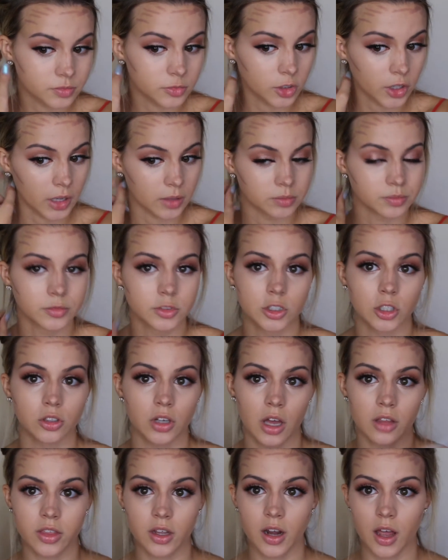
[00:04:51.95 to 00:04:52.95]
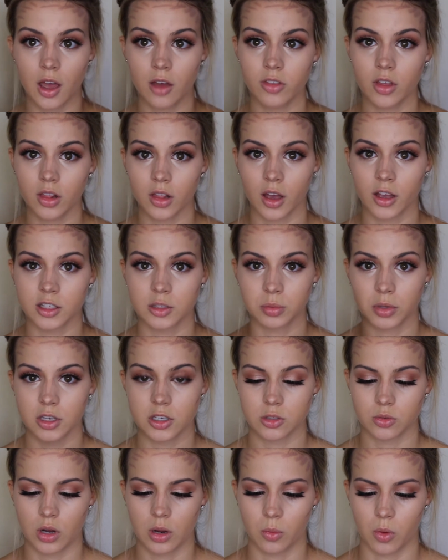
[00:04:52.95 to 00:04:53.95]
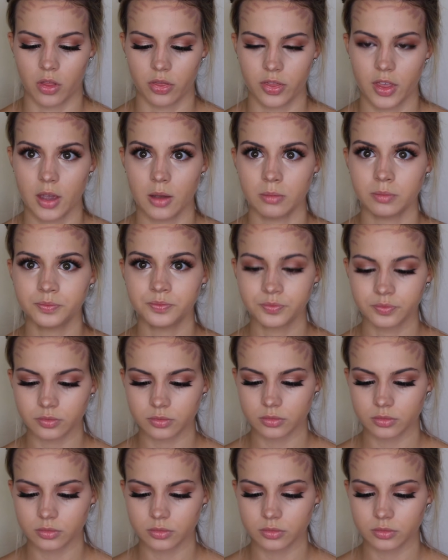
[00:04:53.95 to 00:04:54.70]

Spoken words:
Okay, so now that I have the lines placed where I want them,